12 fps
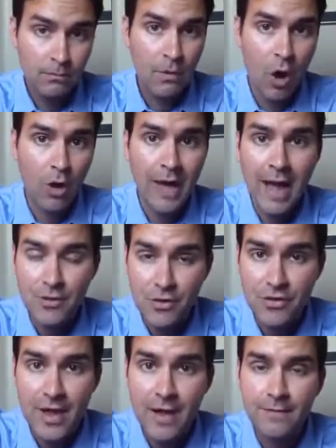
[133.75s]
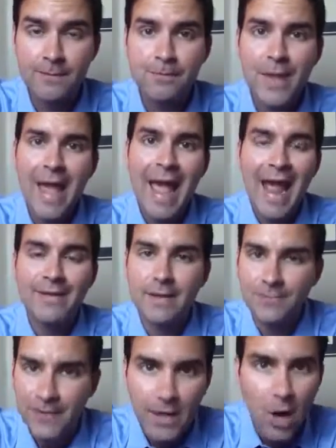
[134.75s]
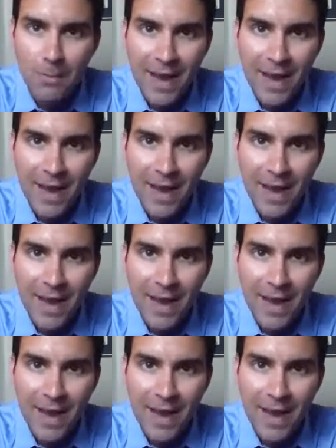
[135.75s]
all kinds of stuff. And if they don't